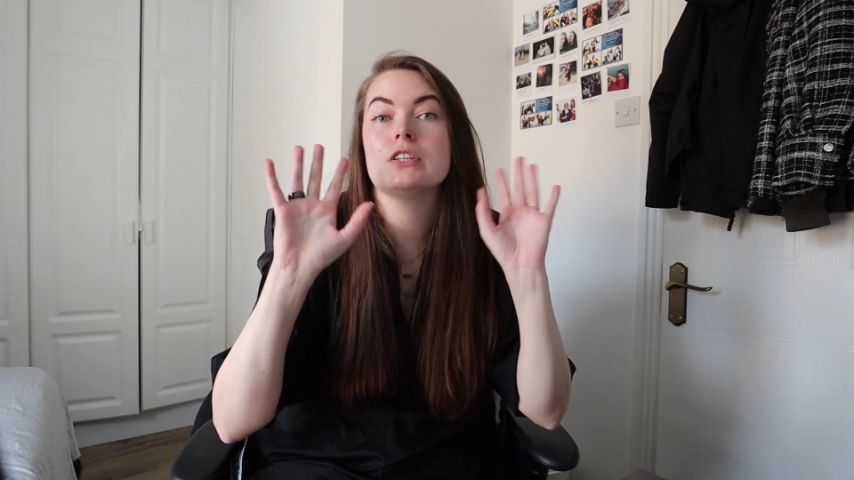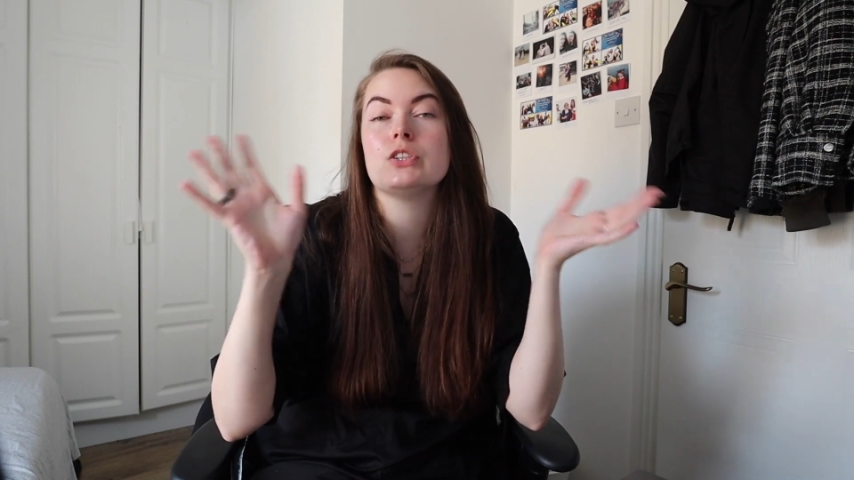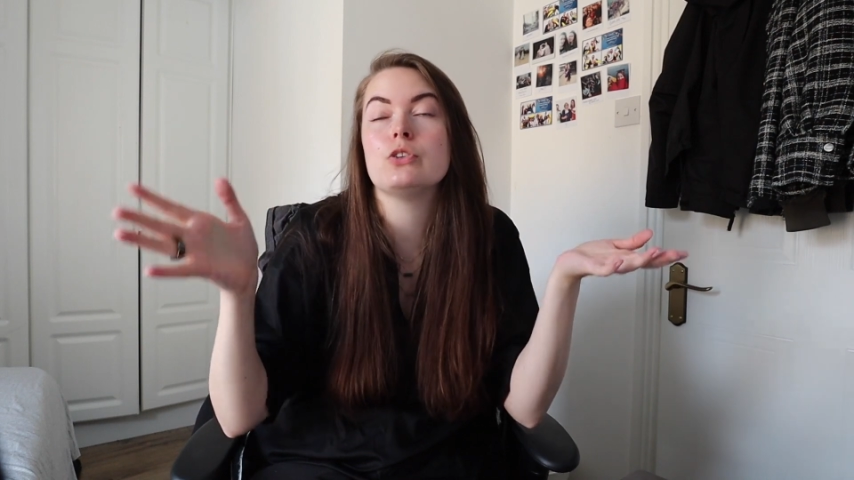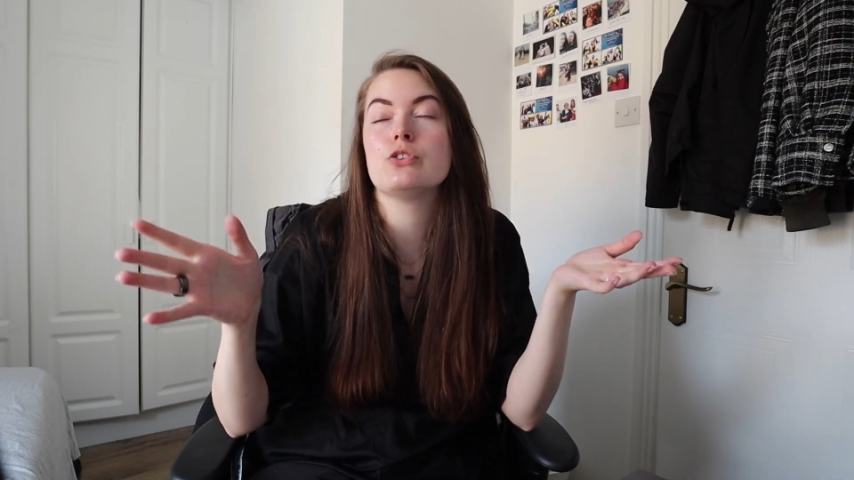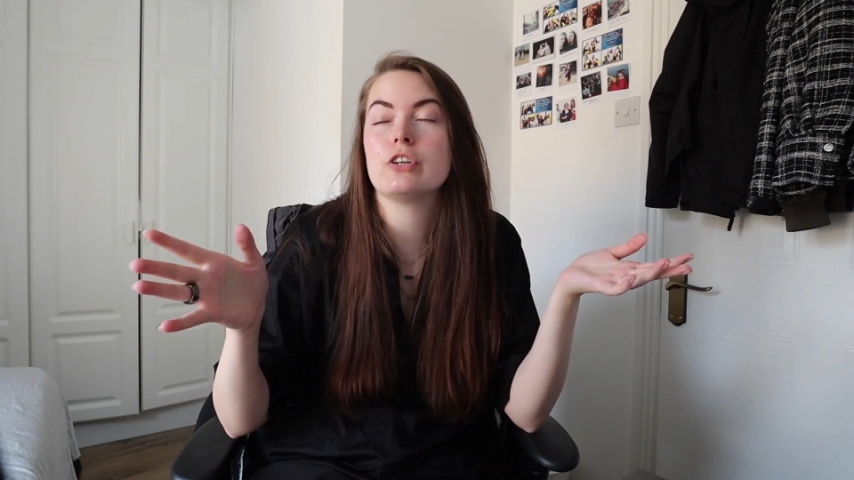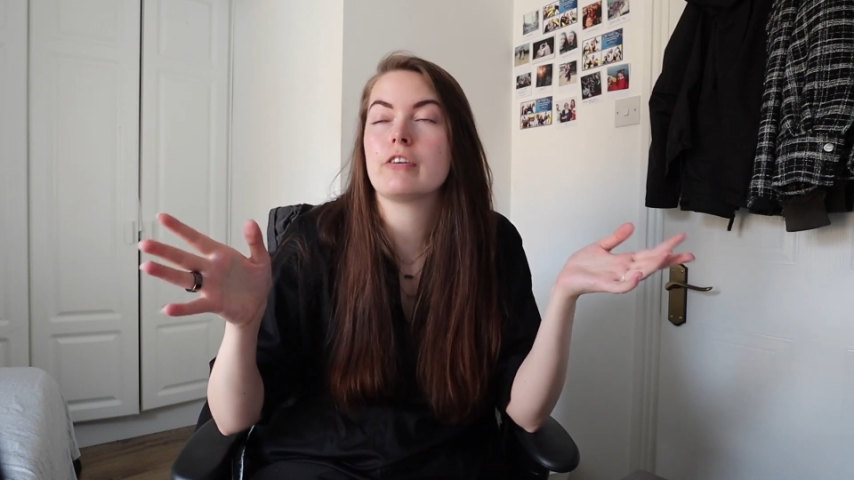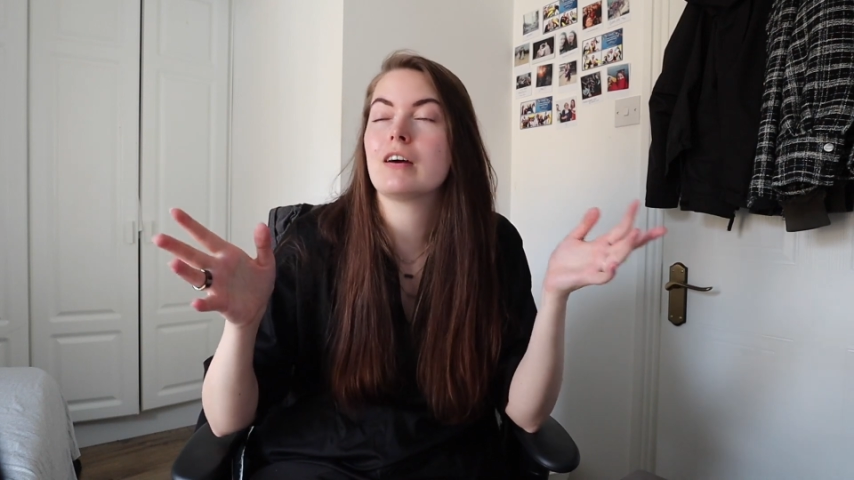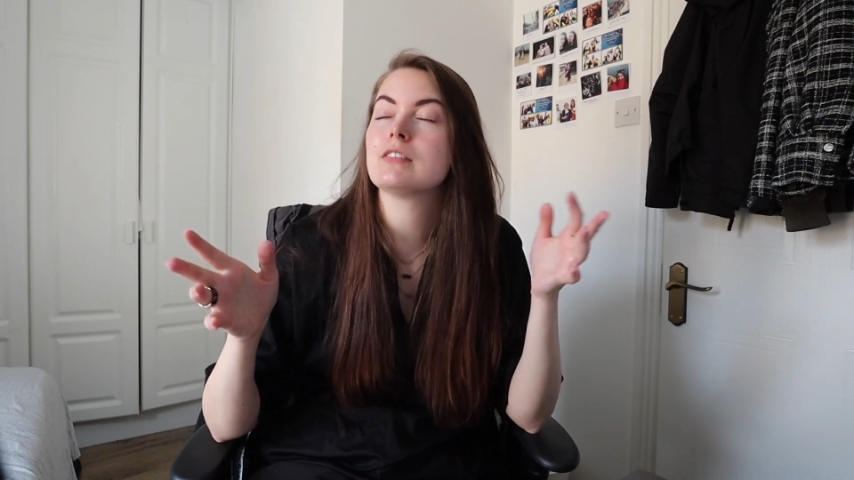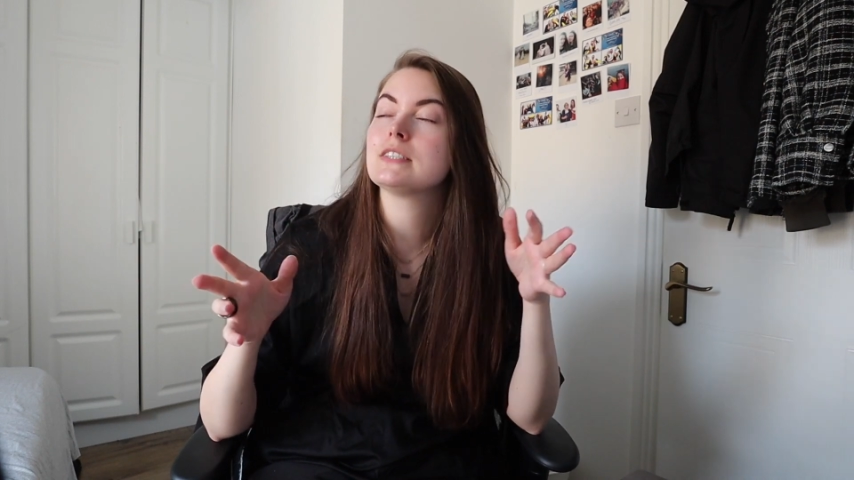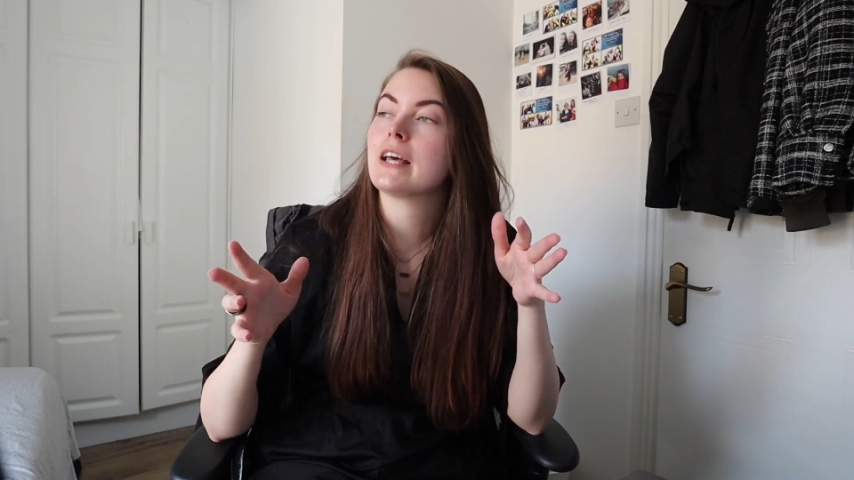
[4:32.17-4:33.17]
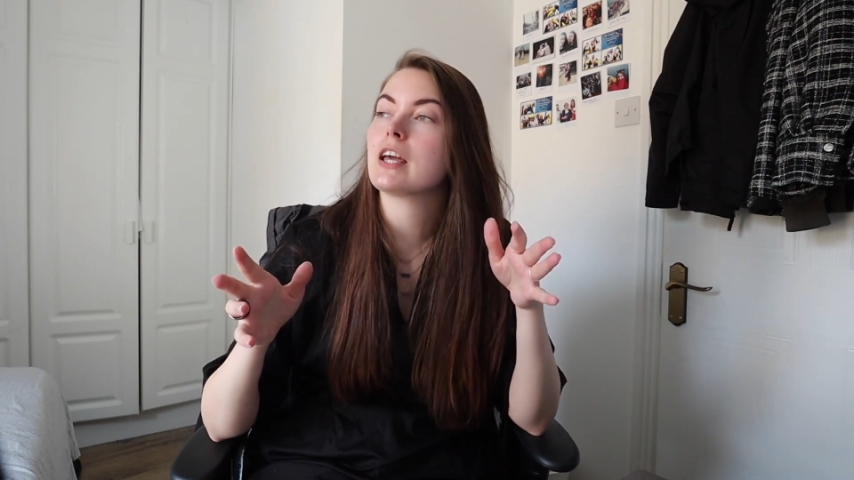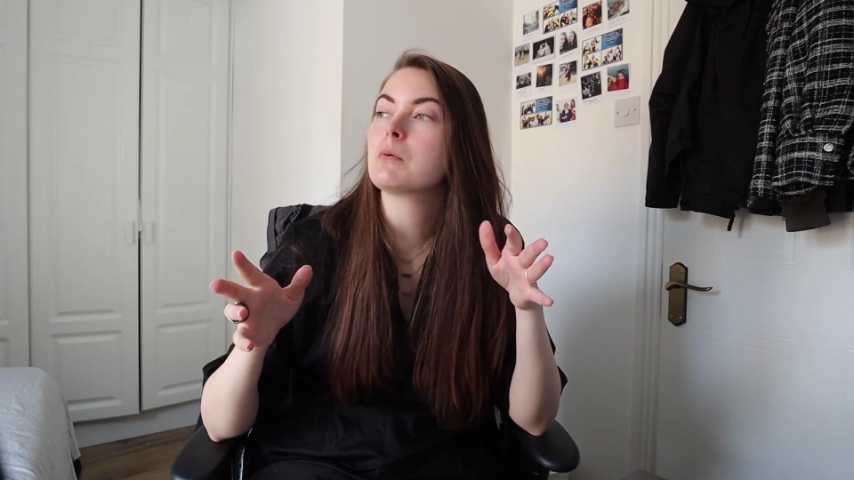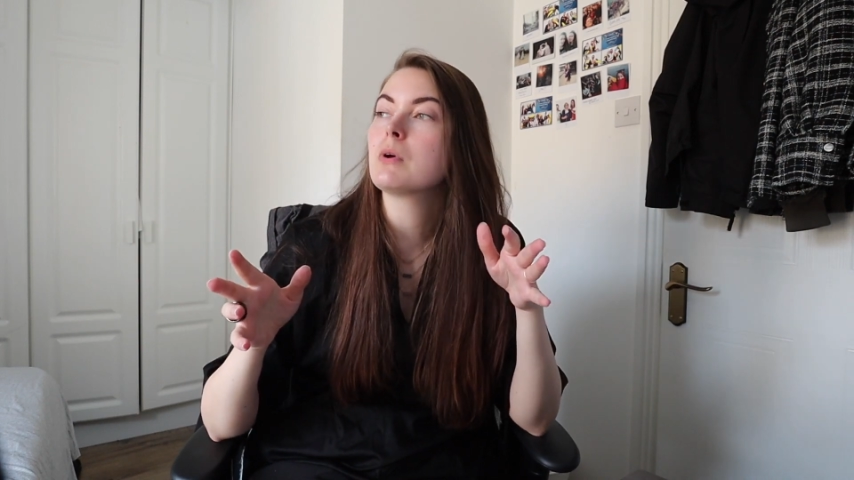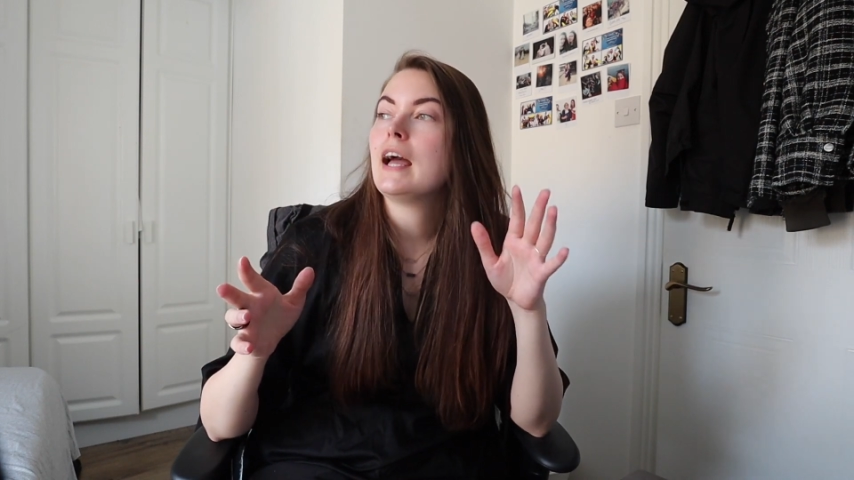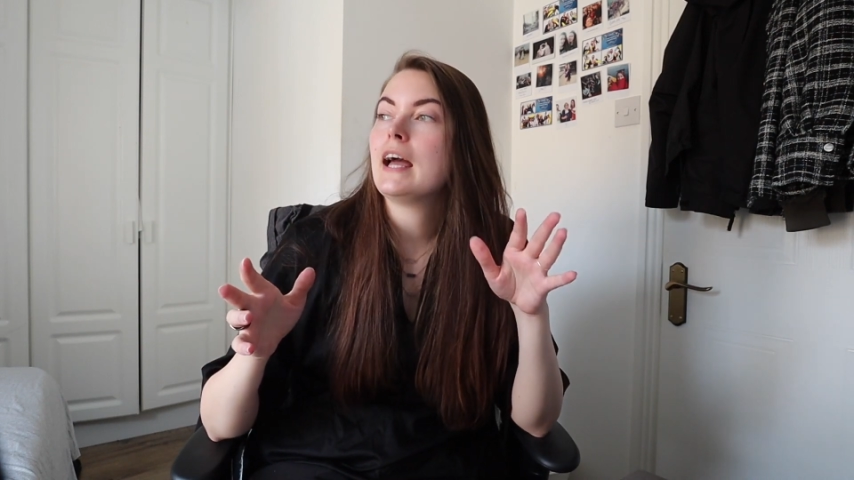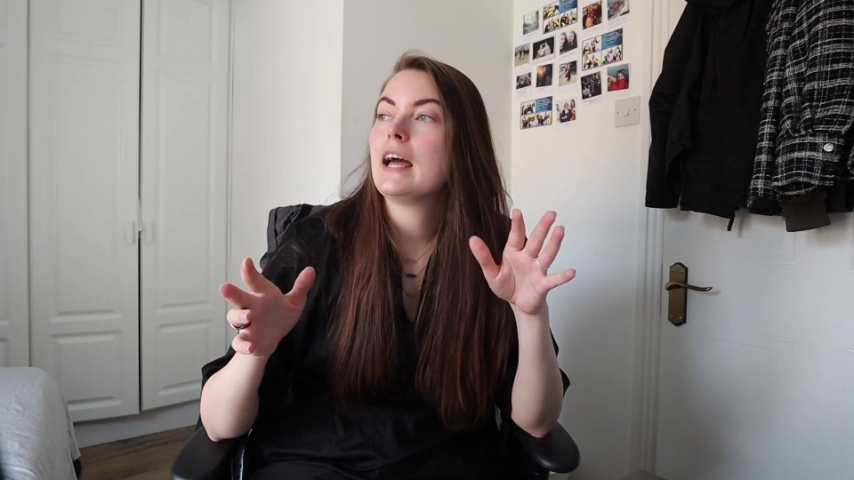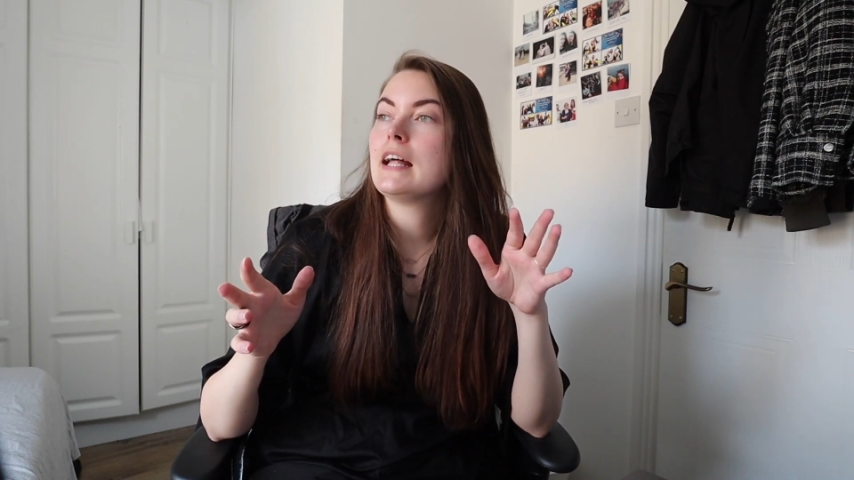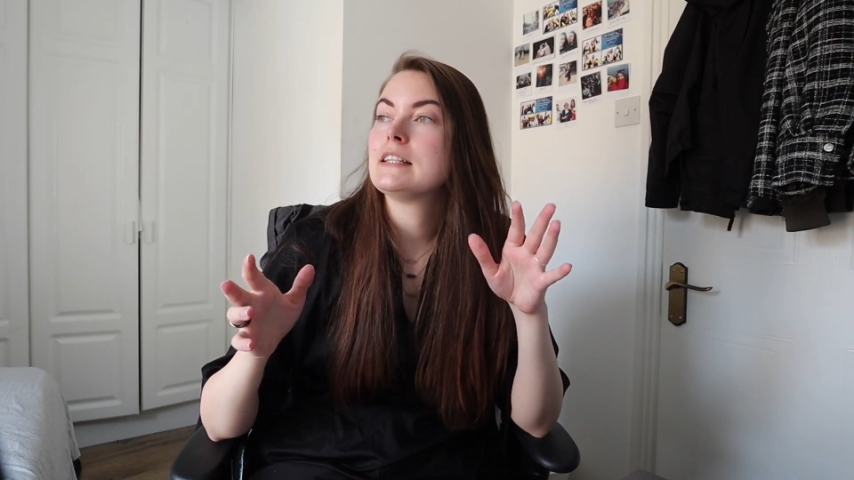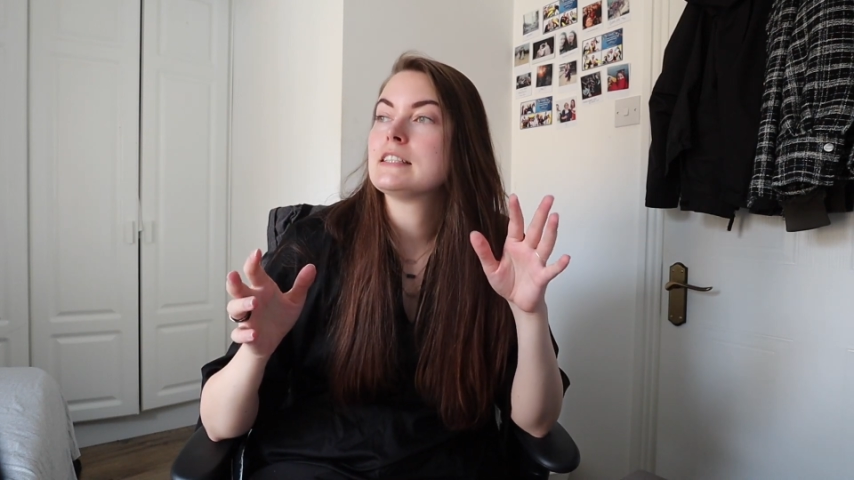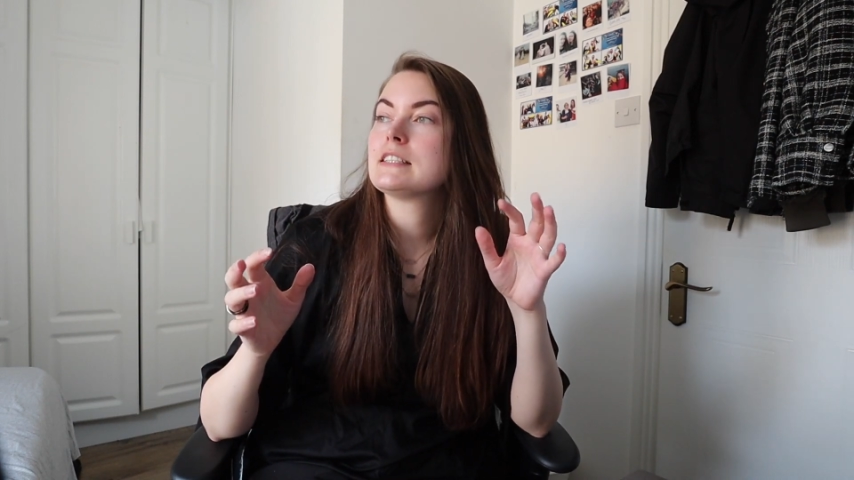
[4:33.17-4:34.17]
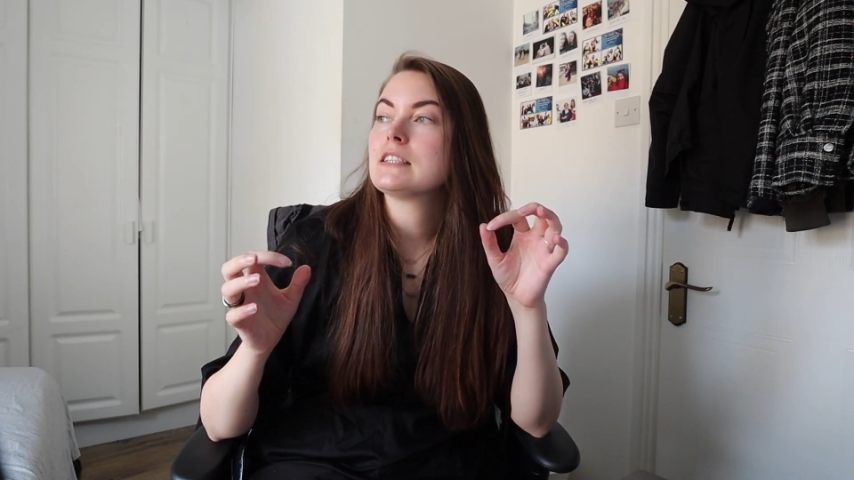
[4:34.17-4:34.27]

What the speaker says: it's usually around the same, and